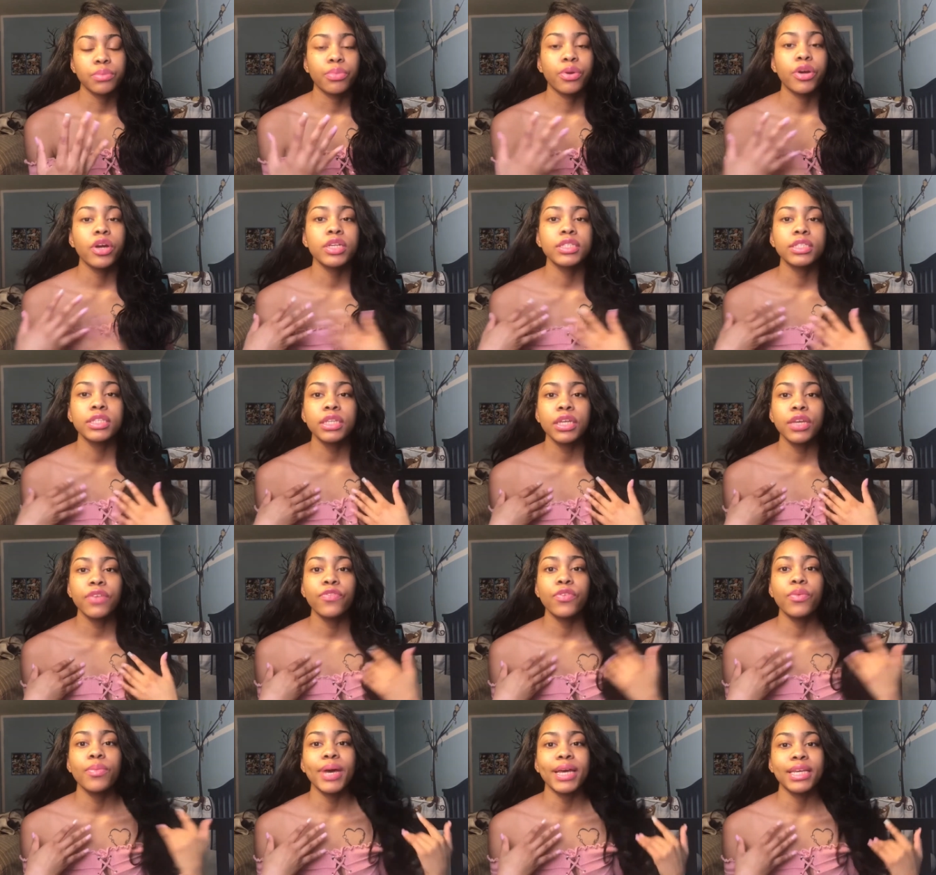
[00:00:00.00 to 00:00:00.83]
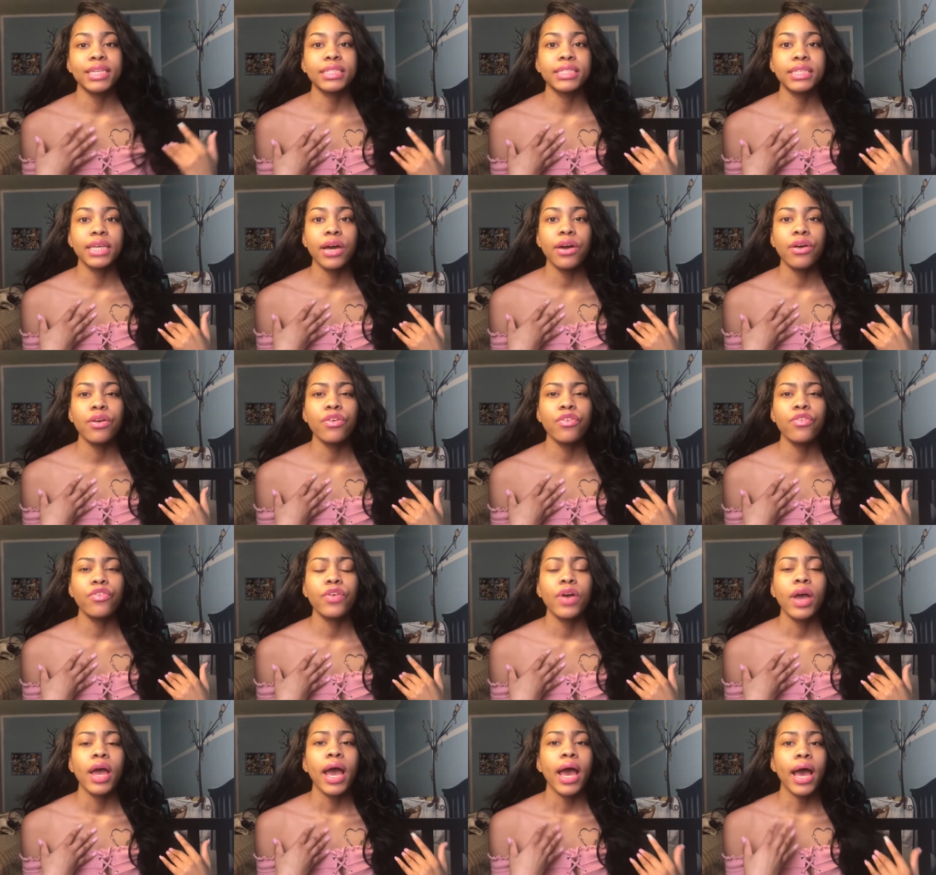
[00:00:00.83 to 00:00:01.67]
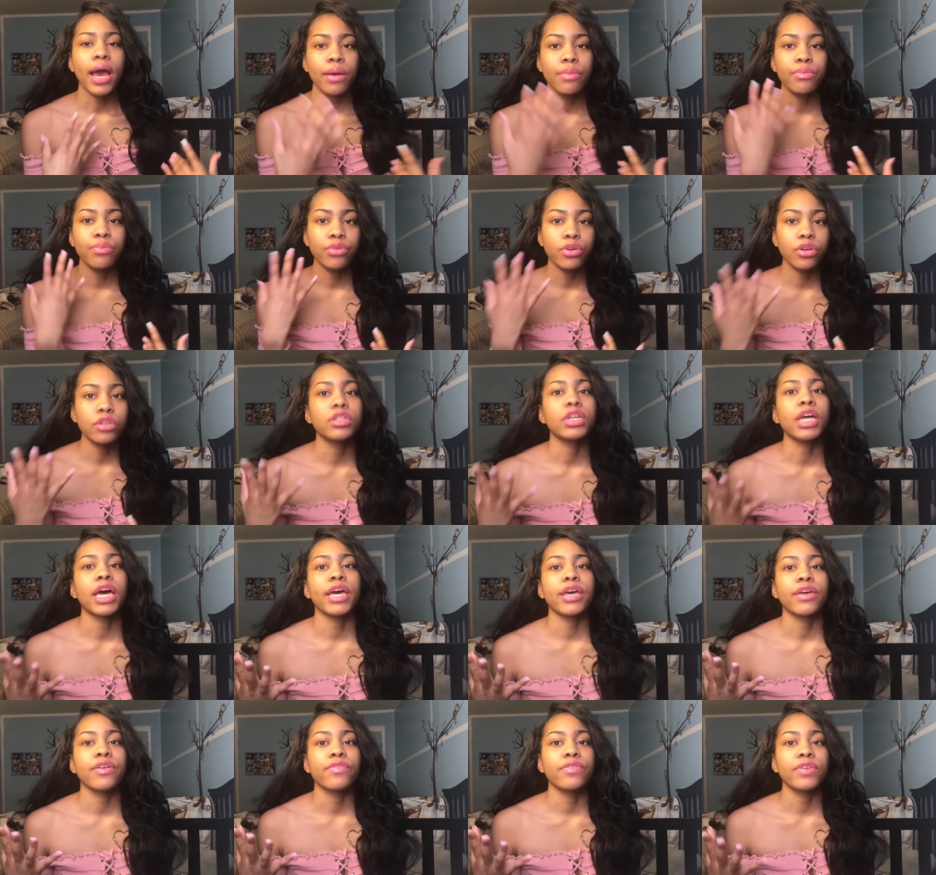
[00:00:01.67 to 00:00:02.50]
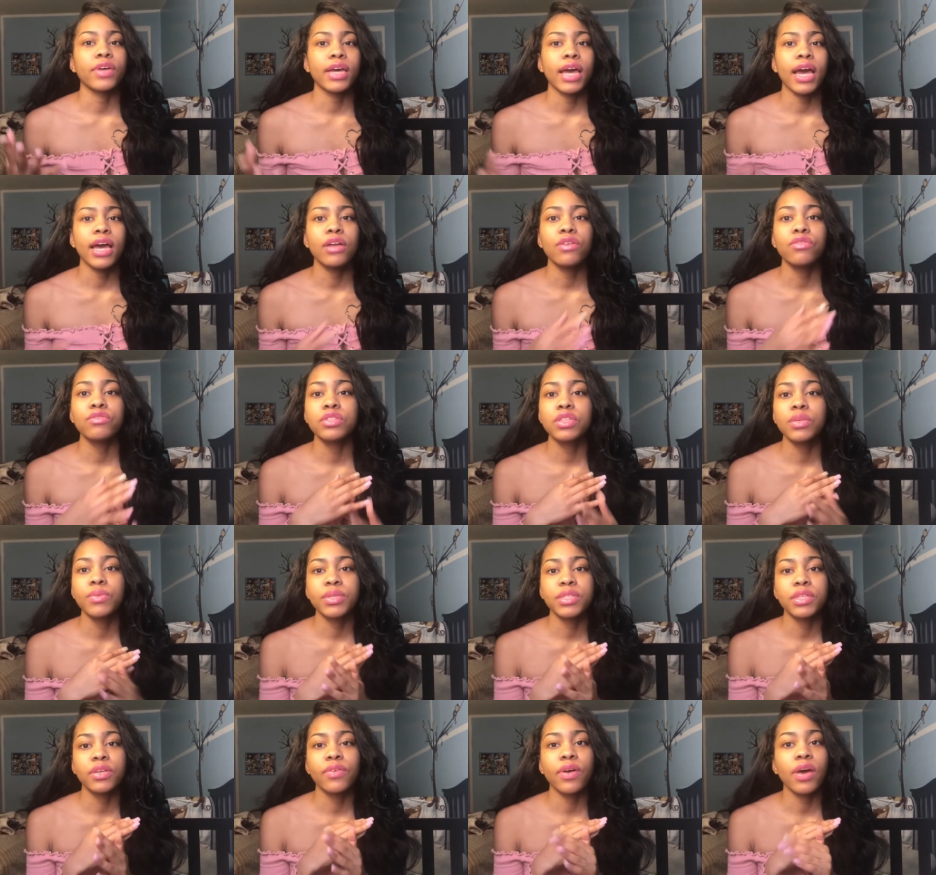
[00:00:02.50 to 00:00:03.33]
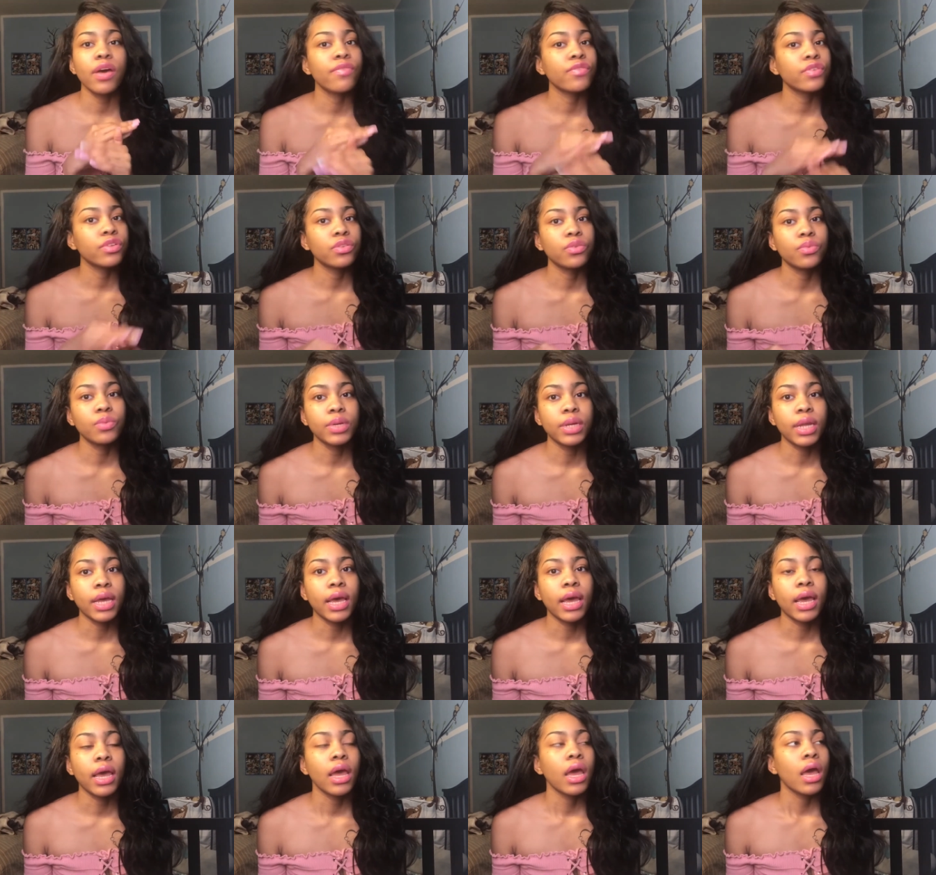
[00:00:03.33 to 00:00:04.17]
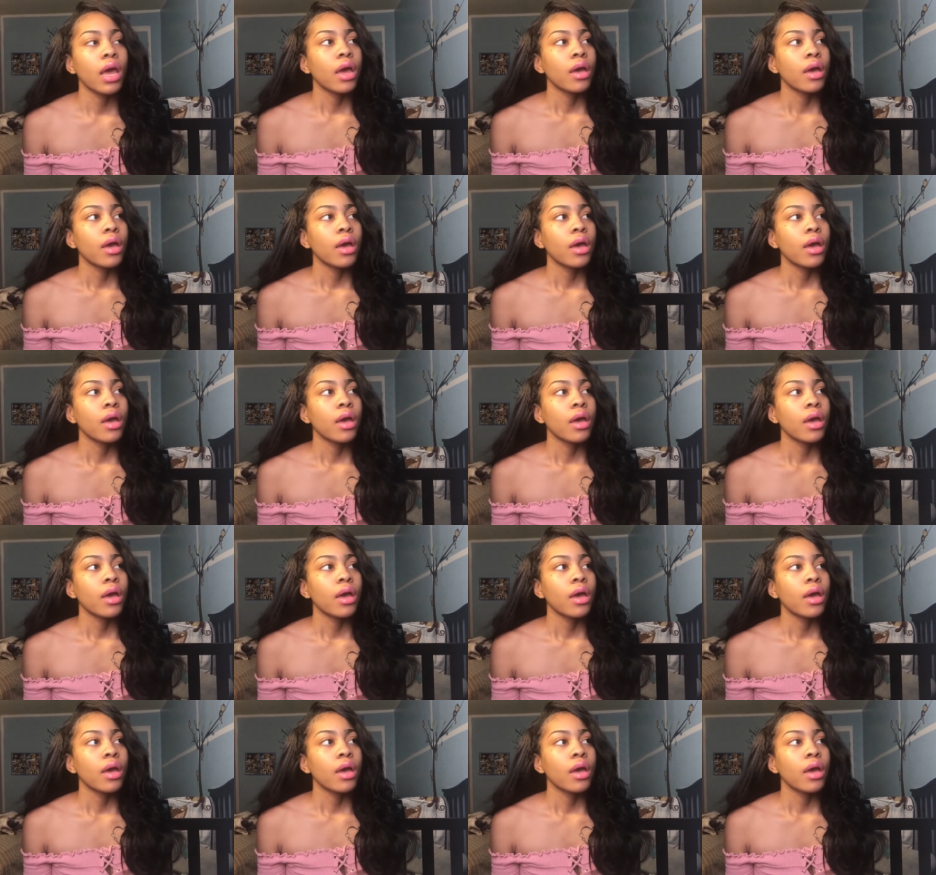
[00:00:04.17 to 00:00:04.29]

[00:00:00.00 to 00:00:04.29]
Personally, for myself, I'm pro-life. Like, I don't see myself ever doing that.